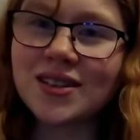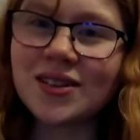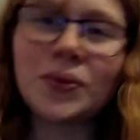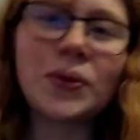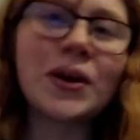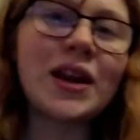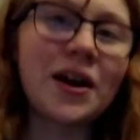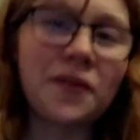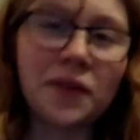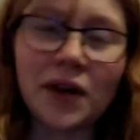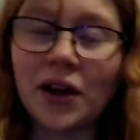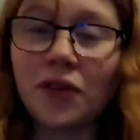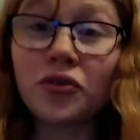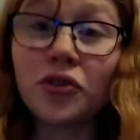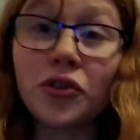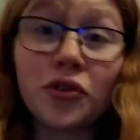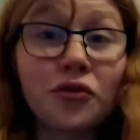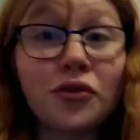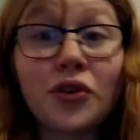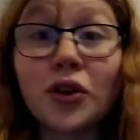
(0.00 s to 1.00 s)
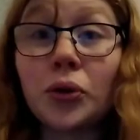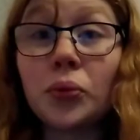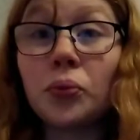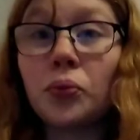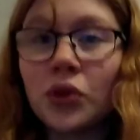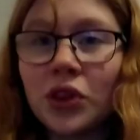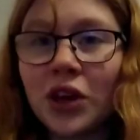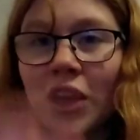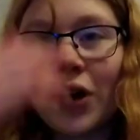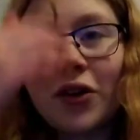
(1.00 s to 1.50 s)
we now have the film
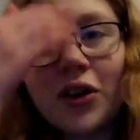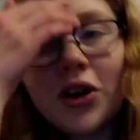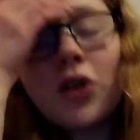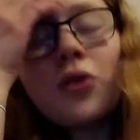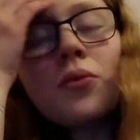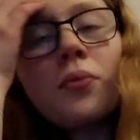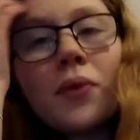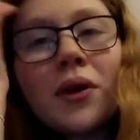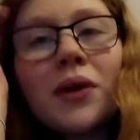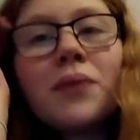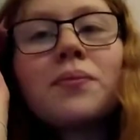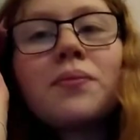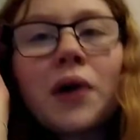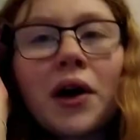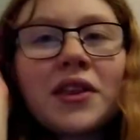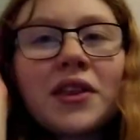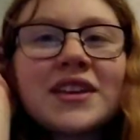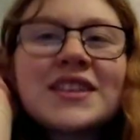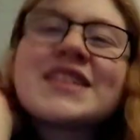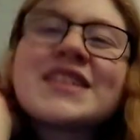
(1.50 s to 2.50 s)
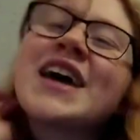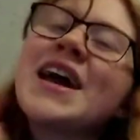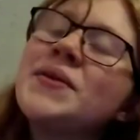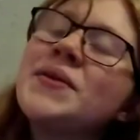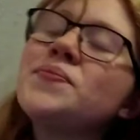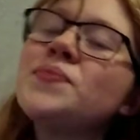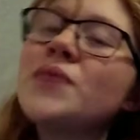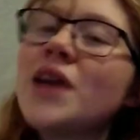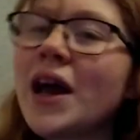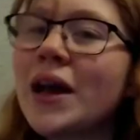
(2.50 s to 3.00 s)
with Gary Oldman by the
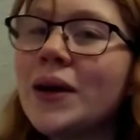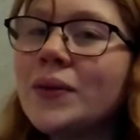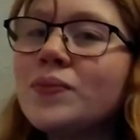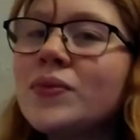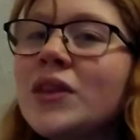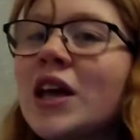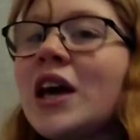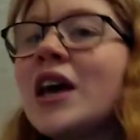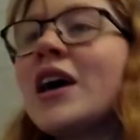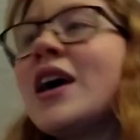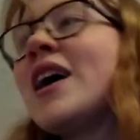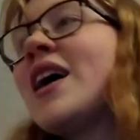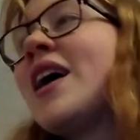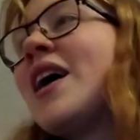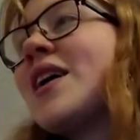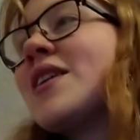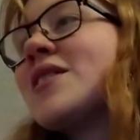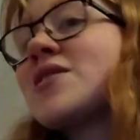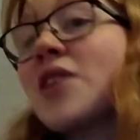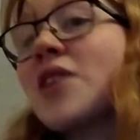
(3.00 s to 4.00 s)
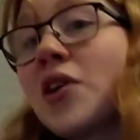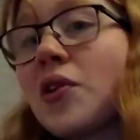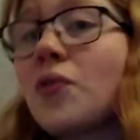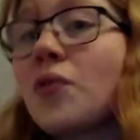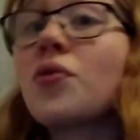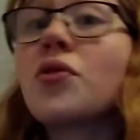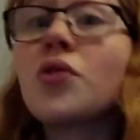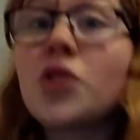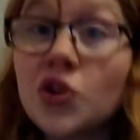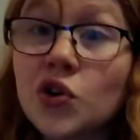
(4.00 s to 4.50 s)
same name. So
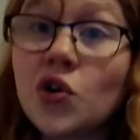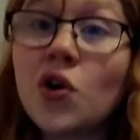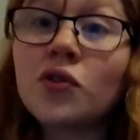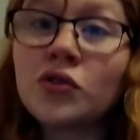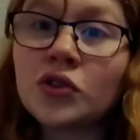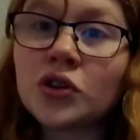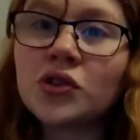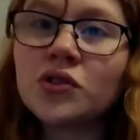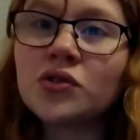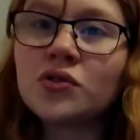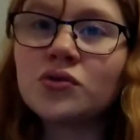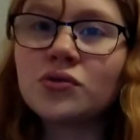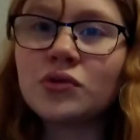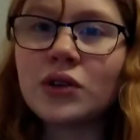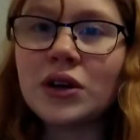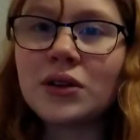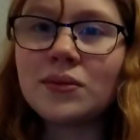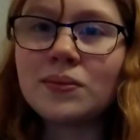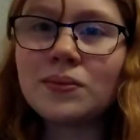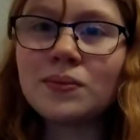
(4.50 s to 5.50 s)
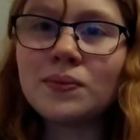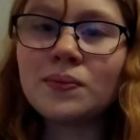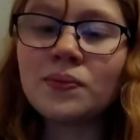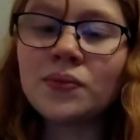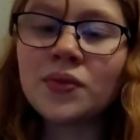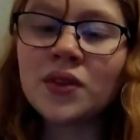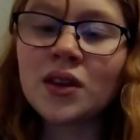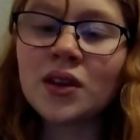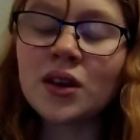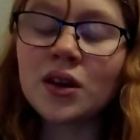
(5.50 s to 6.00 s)
the novel written
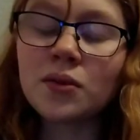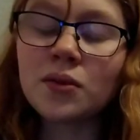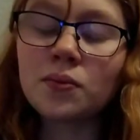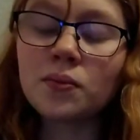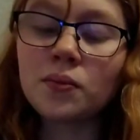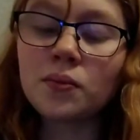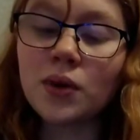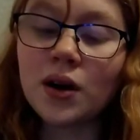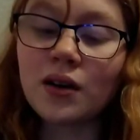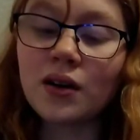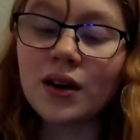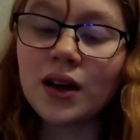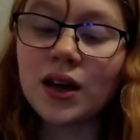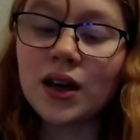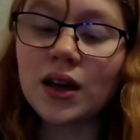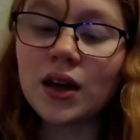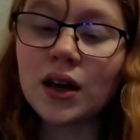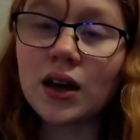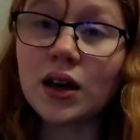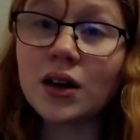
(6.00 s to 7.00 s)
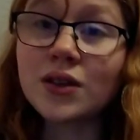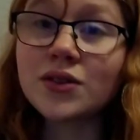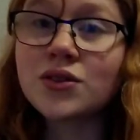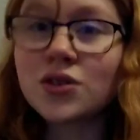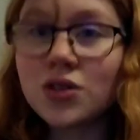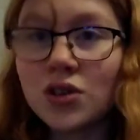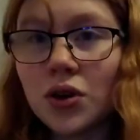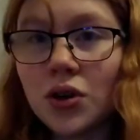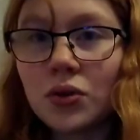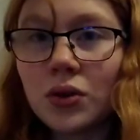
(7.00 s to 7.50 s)
by
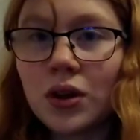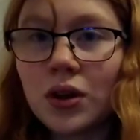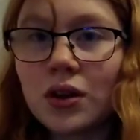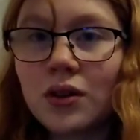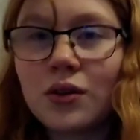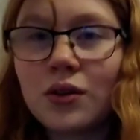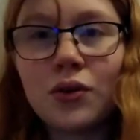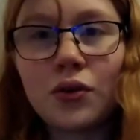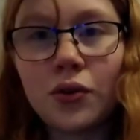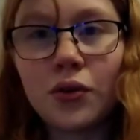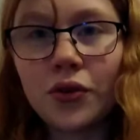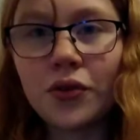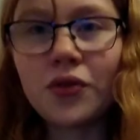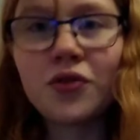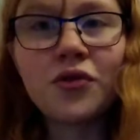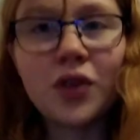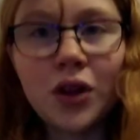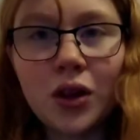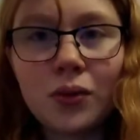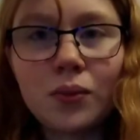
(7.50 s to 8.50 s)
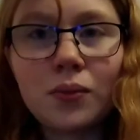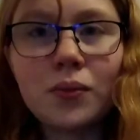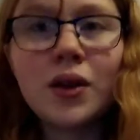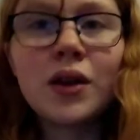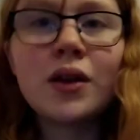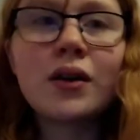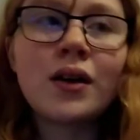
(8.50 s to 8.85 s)
Stoker, not the film.